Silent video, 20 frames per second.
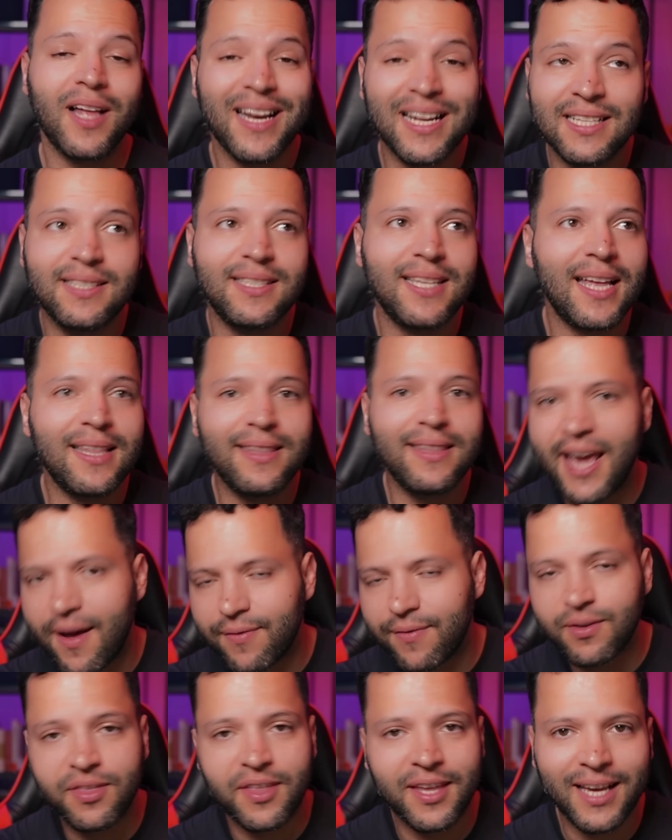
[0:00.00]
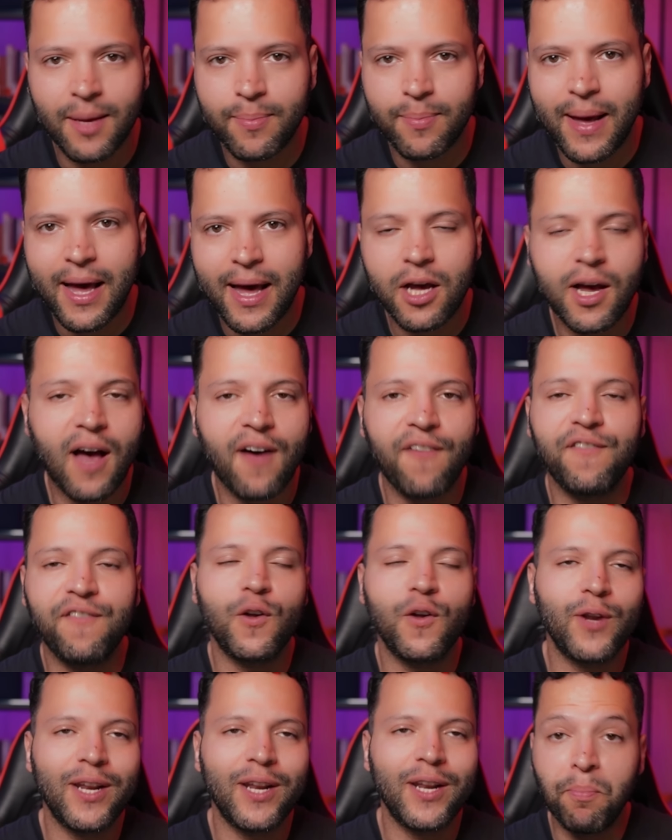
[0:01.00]
and instead they have to think about
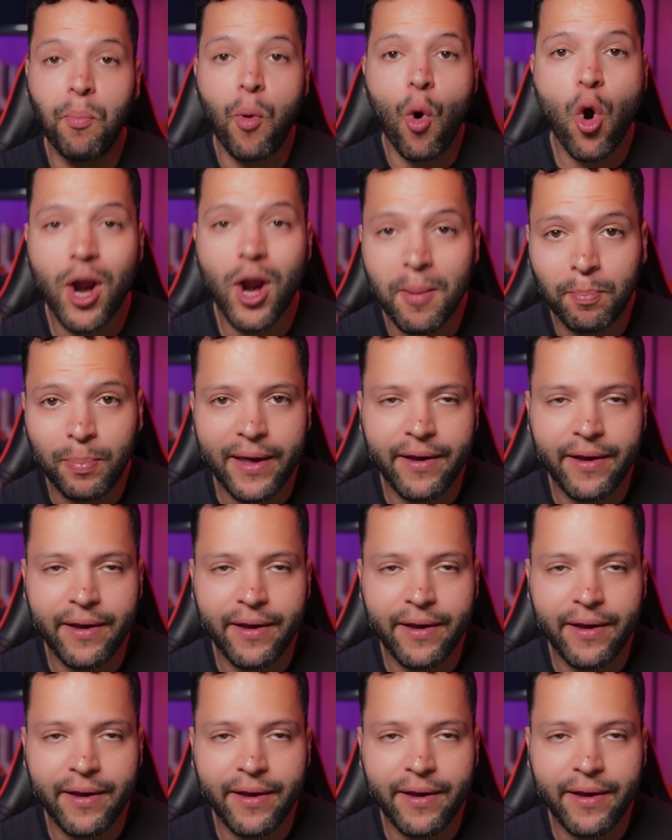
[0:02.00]
offloading important